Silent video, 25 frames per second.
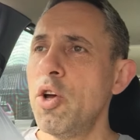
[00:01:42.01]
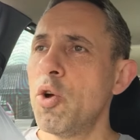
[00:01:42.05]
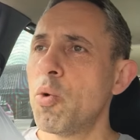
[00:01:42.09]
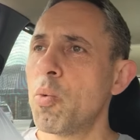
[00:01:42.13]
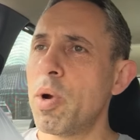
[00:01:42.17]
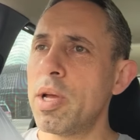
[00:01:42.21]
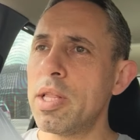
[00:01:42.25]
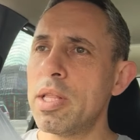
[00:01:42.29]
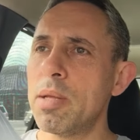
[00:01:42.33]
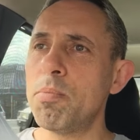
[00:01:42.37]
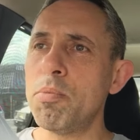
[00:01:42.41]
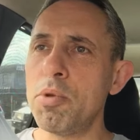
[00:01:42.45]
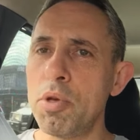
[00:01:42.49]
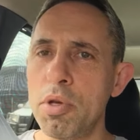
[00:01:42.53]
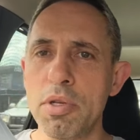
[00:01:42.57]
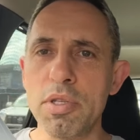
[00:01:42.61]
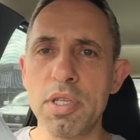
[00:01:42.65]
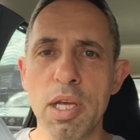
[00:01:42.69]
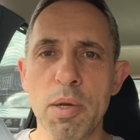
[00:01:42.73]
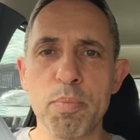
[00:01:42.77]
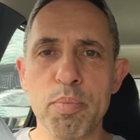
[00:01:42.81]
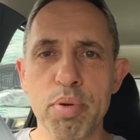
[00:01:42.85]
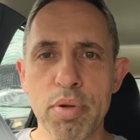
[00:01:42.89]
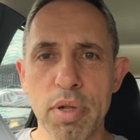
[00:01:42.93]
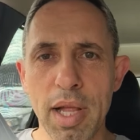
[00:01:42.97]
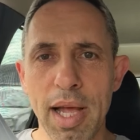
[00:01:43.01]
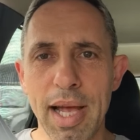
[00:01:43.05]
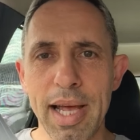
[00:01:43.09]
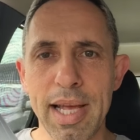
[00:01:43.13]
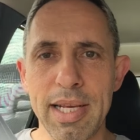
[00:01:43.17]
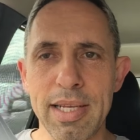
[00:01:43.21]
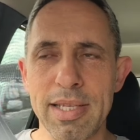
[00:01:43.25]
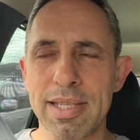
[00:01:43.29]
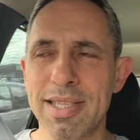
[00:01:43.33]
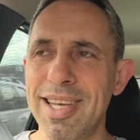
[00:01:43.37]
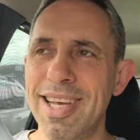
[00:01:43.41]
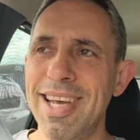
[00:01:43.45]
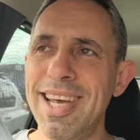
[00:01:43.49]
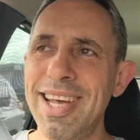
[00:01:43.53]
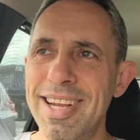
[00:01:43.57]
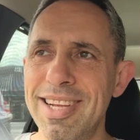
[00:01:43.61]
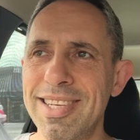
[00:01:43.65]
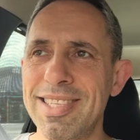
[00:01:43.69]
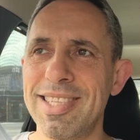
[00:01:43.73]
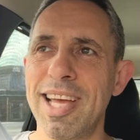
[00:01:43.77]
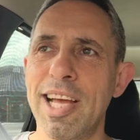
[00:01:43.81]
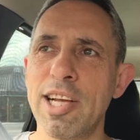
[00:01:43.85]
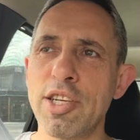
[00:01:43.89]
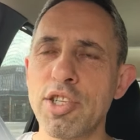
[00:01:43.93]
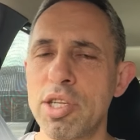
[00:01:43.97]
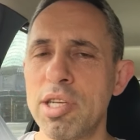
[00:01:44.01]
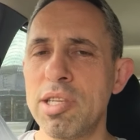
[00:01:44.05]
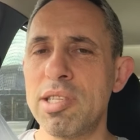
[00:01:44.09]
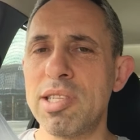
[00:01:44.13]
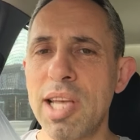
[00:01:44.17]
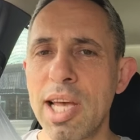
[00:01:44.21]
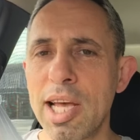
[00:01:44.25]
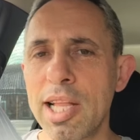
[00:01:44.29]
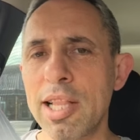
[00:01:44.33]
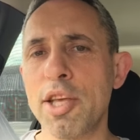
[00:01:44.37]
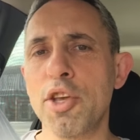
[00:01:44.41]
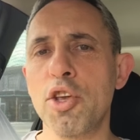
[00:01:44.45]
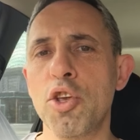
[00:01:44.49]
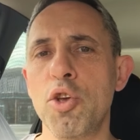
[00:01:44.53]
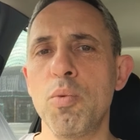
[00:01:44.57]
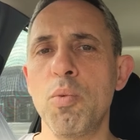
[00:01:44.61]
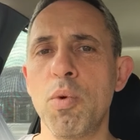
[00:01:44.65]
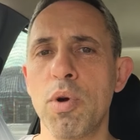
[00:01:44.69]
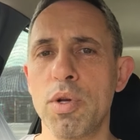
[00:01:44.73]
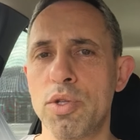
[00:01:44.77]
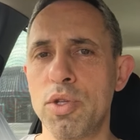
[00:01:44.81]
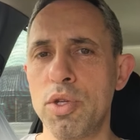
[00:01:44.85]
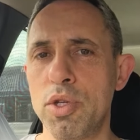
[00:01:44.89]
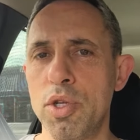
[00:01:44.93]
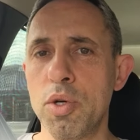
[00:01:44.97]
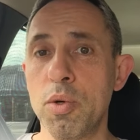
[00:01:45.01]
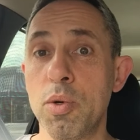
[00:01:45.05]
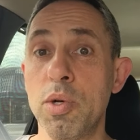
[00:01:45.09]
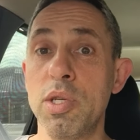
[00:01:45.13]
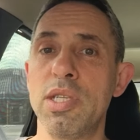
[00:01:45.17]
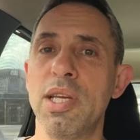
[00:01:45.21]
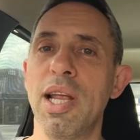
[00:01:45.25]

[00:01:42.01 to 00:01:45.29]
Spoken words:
When the music plays, it is actually telling you what to do.